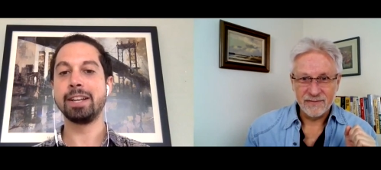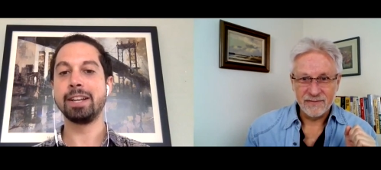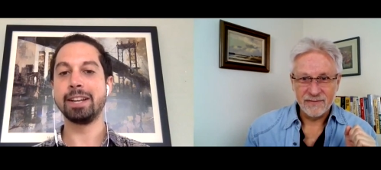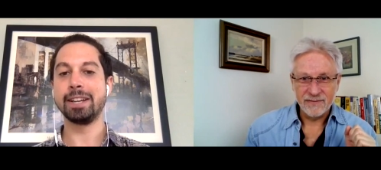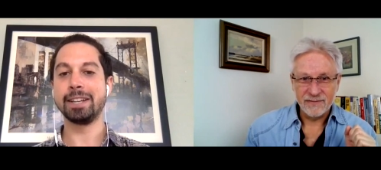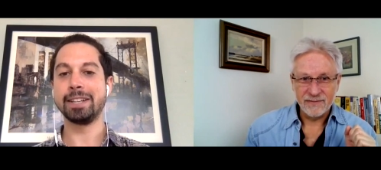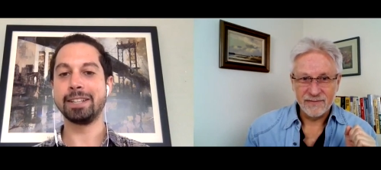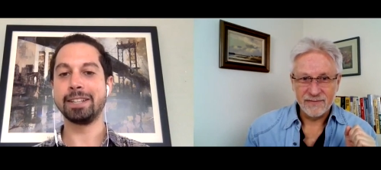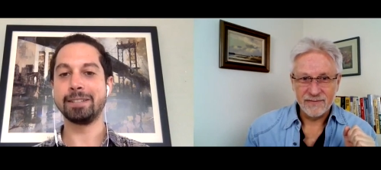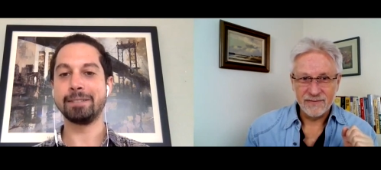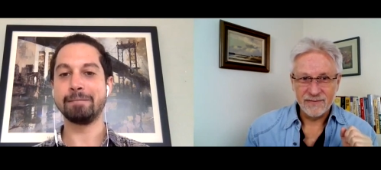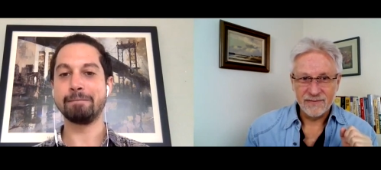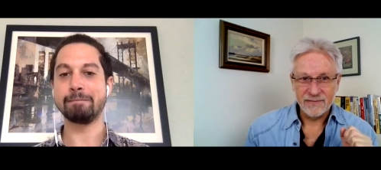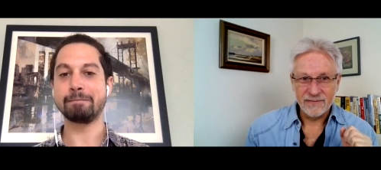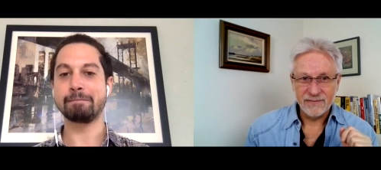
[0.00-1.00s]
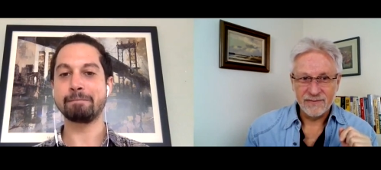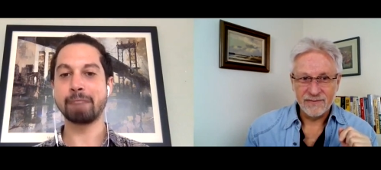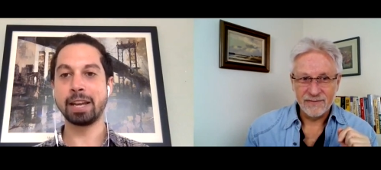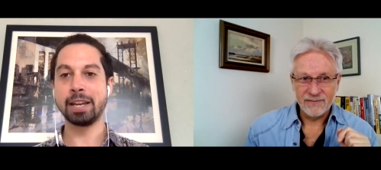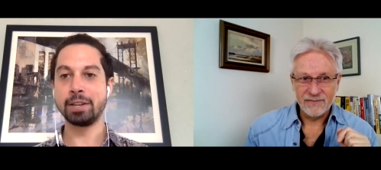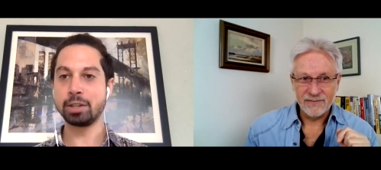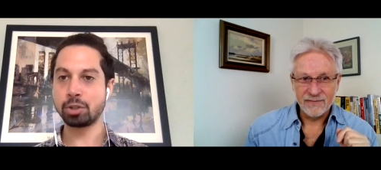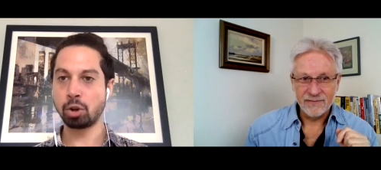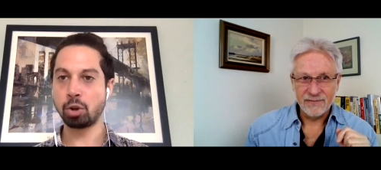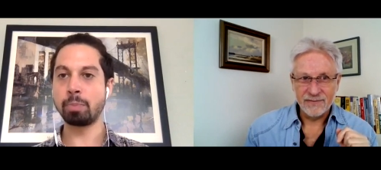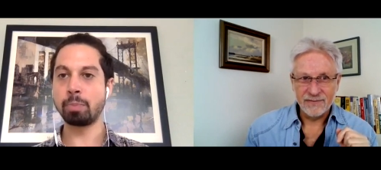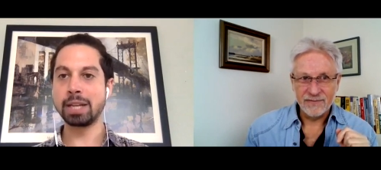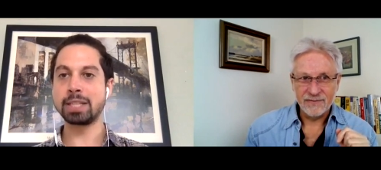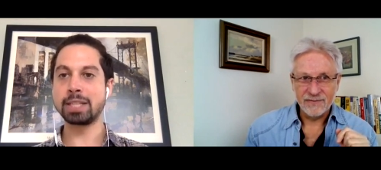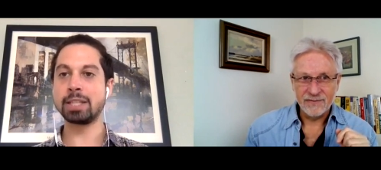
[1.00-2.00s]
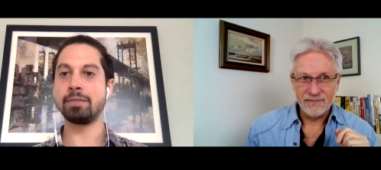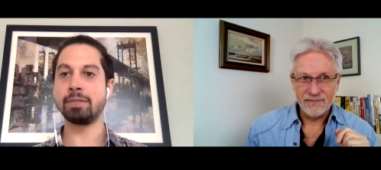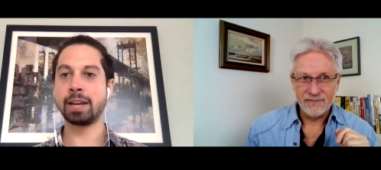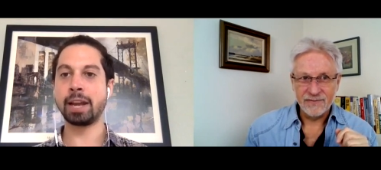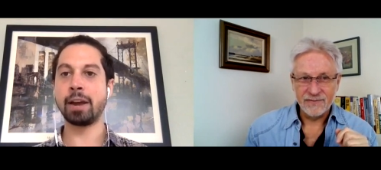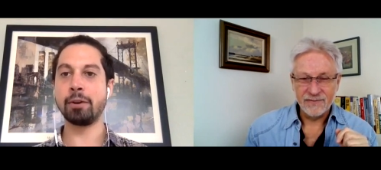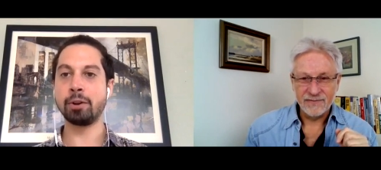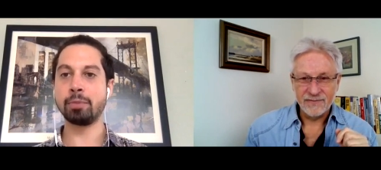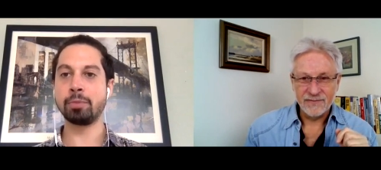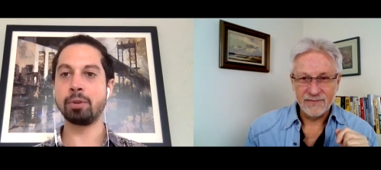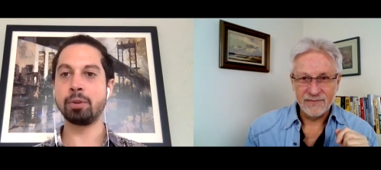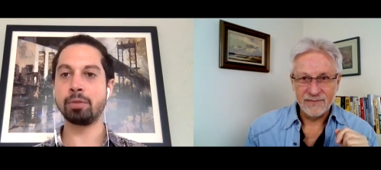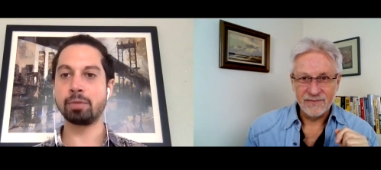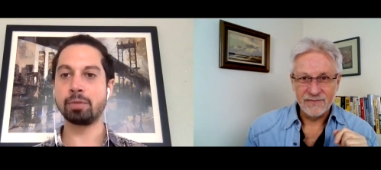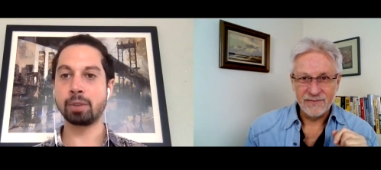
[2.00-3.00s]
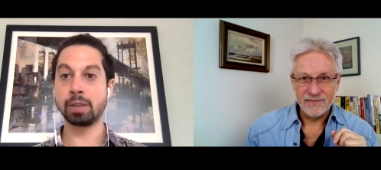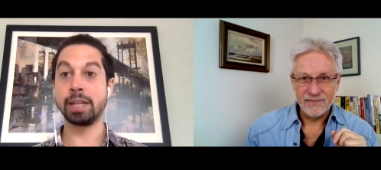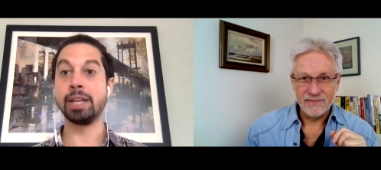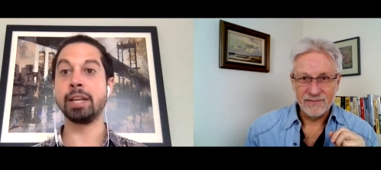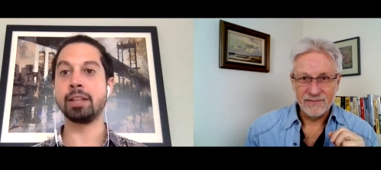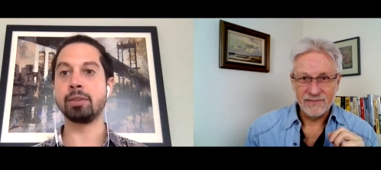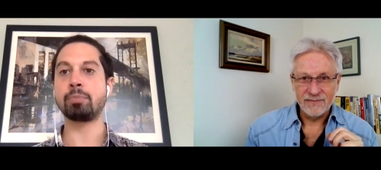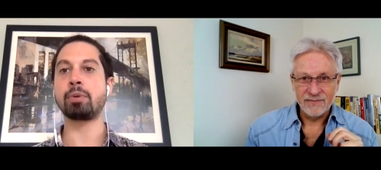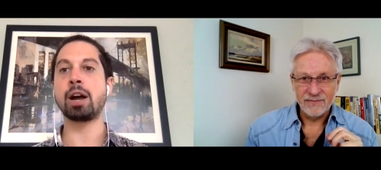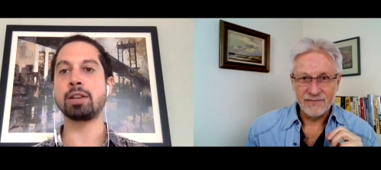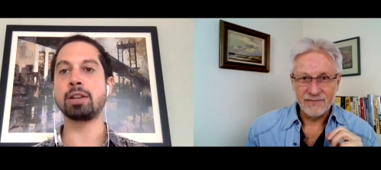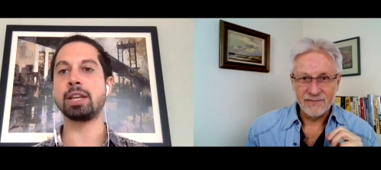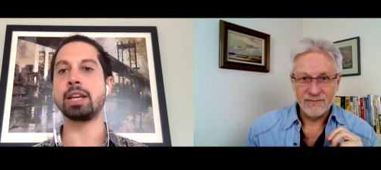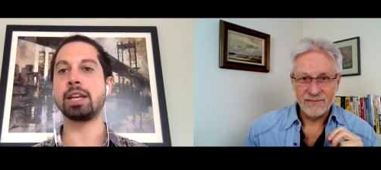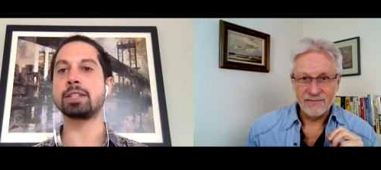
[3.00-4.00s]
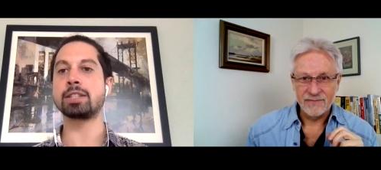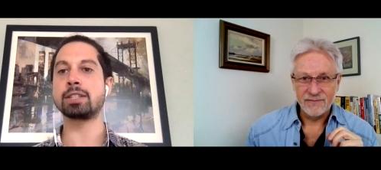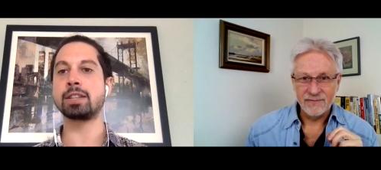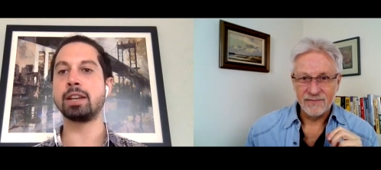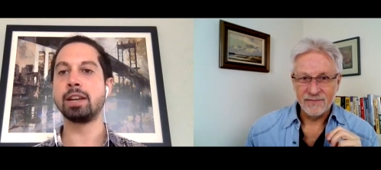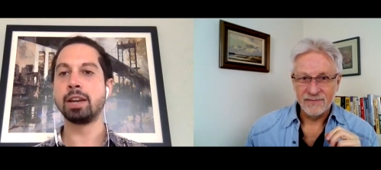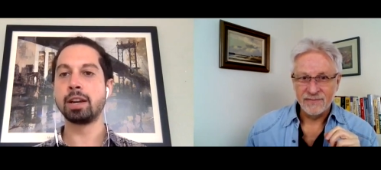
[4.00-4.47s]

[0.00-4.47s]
Speaker 1: um, and just hold myself accountable for leading the process.